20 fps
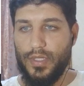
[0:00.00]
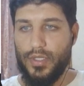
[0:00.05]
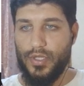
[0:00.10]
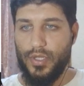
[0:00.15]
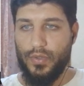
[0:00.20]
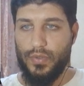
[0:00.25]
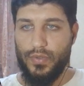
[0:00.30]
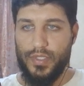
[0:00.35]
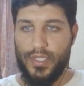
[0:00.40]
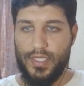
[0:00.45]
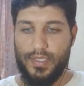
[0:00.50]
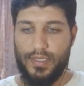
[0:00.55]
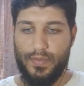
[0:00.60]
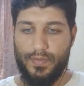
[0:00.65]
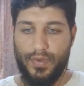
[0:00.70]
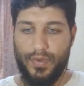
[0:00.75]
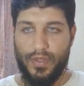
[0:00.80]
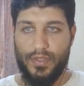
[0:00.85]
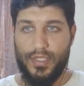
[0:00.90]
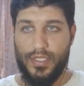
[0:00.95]
show you just the
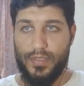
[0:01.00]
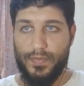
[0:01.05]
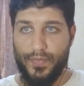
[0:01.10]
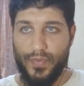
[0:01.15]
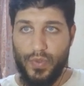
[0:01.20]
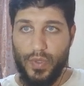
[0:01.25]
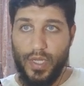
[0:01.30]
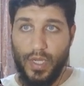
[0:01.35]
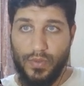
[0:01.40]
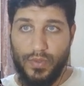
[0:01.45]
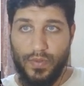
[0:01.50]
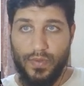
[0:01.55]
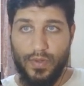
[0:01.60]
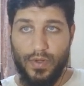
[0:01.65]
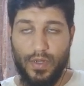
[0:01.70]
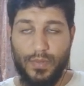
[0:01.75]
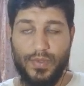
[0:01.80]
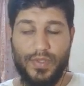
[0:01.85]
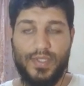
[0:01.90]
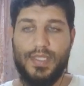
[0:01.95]
process. You go to the
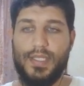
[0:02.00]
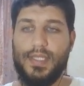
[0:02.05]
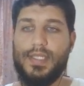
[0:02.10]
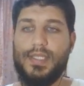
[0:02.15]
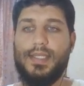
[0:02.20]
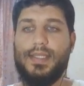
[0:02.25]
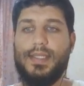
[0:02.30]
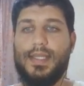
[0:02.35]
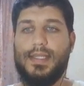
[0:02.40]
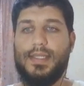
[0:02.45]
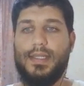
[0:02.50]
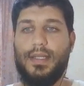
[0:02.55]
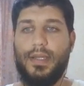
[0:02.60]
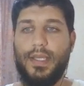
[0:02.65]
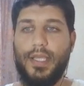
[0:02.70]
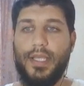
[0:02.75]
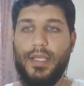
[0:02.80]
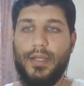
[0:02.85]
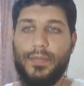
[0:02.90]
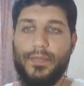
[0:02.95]
robots.txt tester
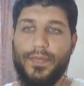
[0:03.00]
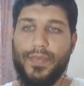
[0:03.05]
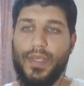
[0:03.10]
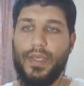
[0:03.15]
here.